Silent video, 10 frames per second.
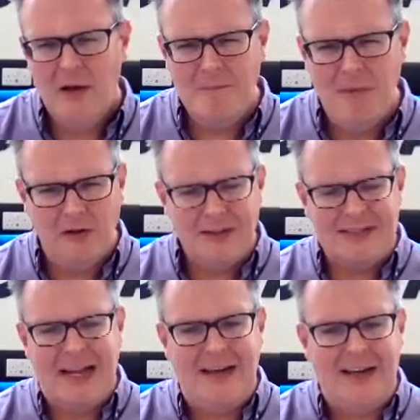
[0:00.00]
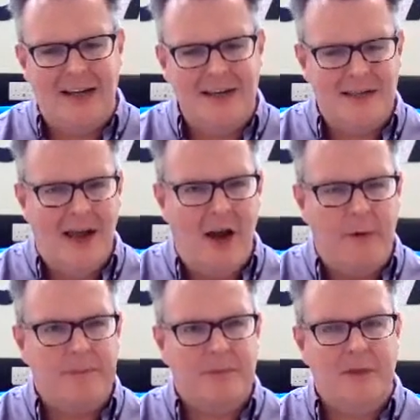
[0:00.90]
my understanding is that
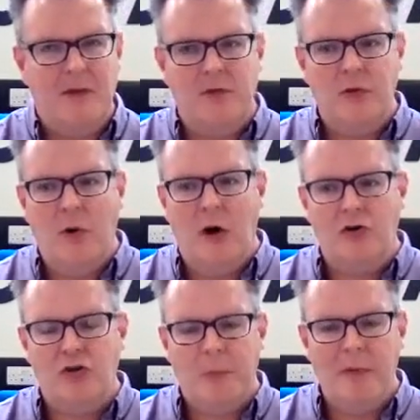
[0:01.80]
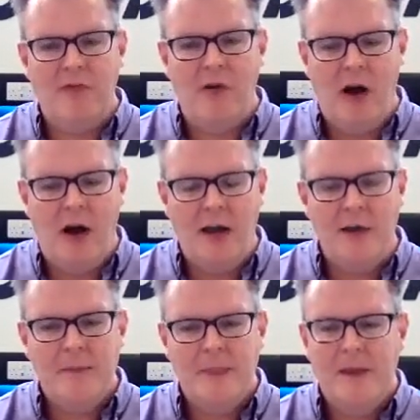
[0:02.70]
if you are a Shopify
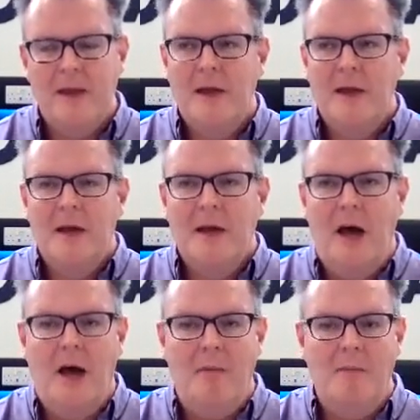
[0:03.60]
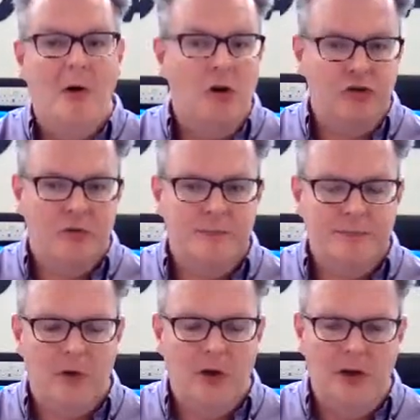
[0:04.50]
merchant,
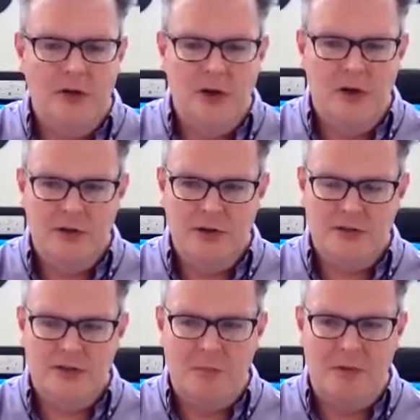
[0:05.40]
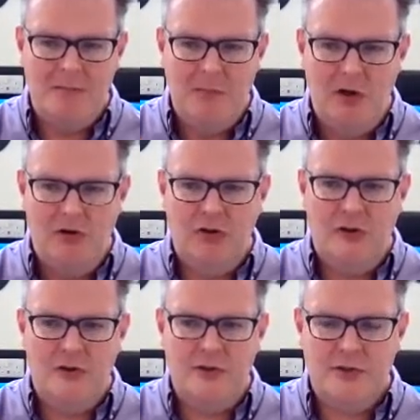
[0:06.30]
and so many
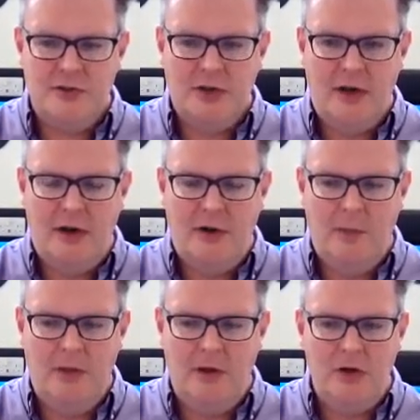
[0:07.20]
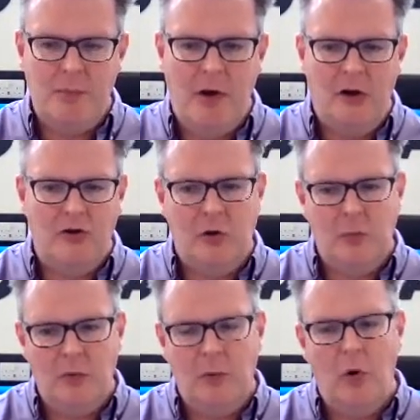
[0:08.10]
merchants with the new partnership
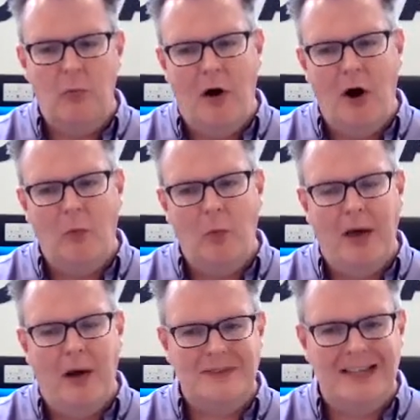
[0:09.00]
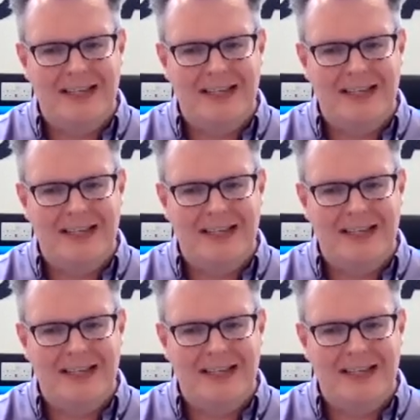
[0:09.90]
with Walmart will be able to